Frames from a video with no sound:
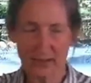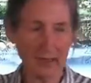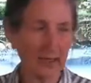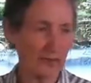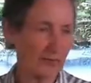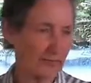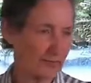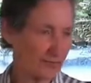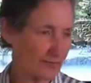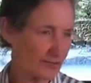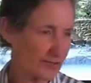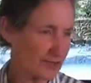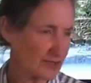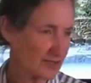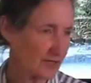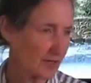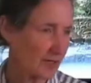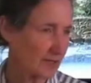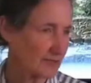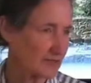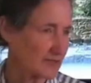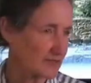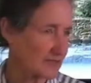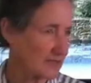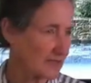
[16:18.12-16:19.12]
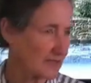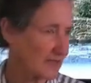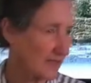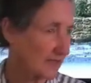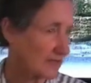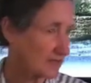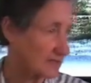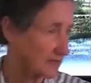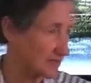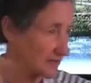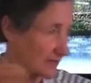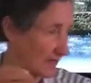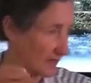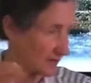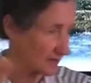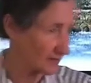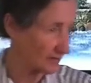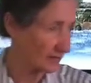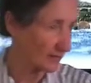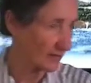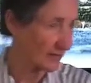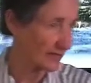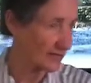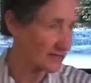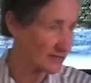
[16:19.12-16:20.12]
clove 3 times a day to take
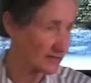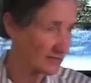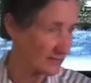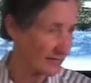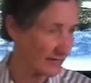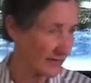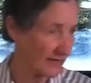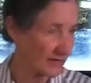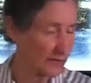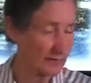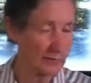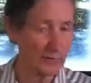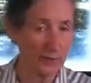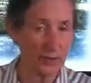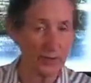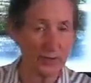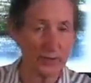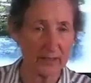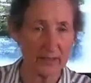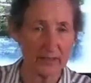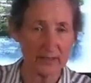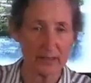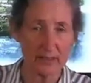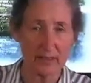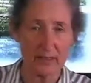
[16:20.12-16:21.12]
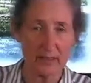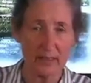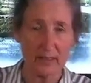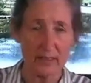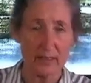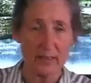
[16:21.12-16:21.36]
the place of antibiotic.